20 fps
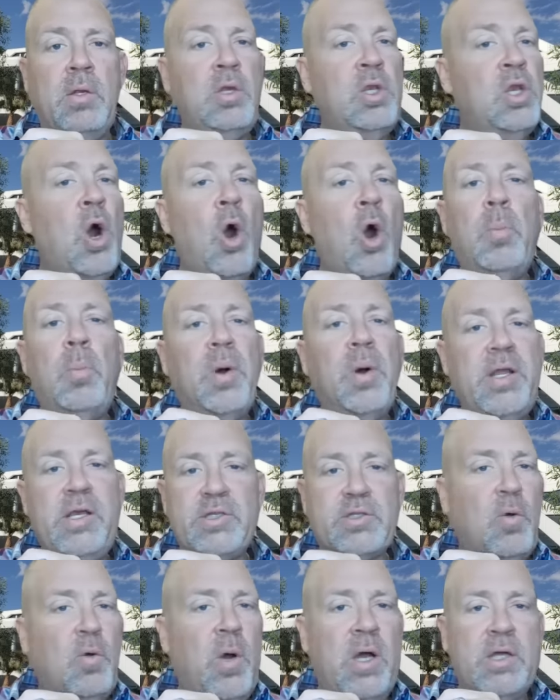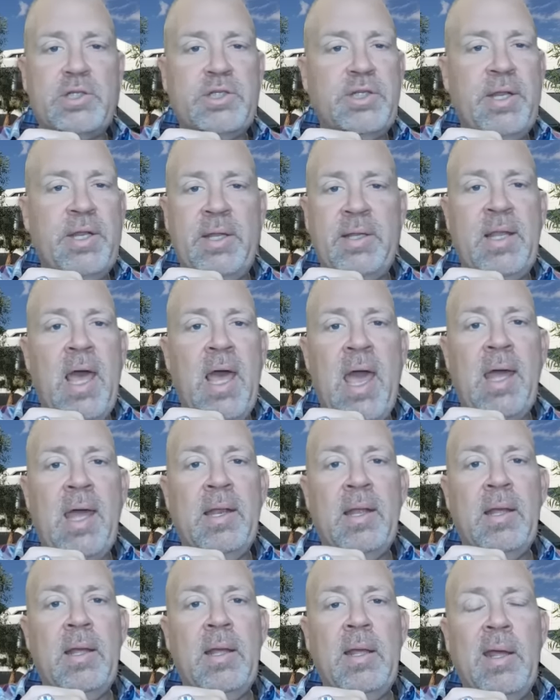Nobody's questioning that.